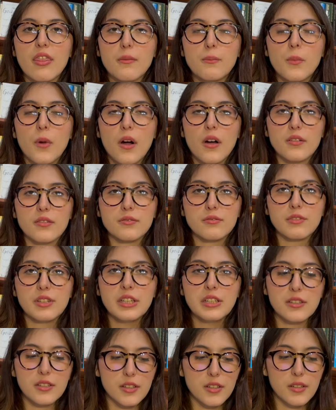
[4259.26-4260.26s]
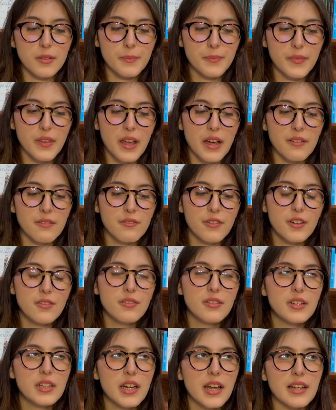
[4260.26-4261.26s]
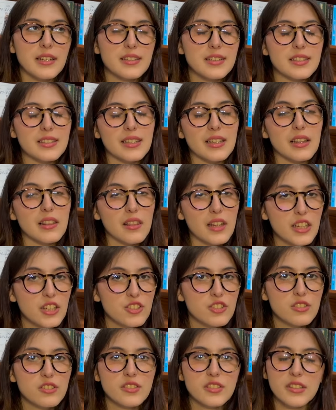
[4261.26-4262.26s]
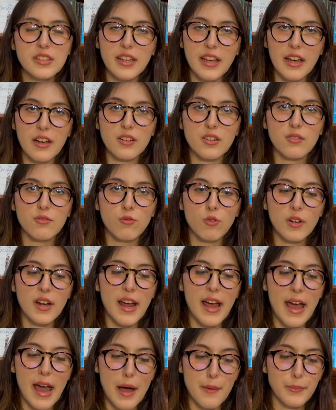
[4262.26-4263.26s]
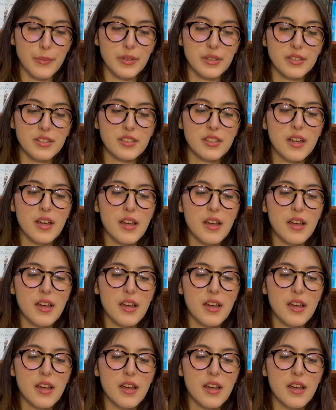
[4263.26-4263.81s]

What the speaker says: the modern reader a vivid and salacious account of what happened,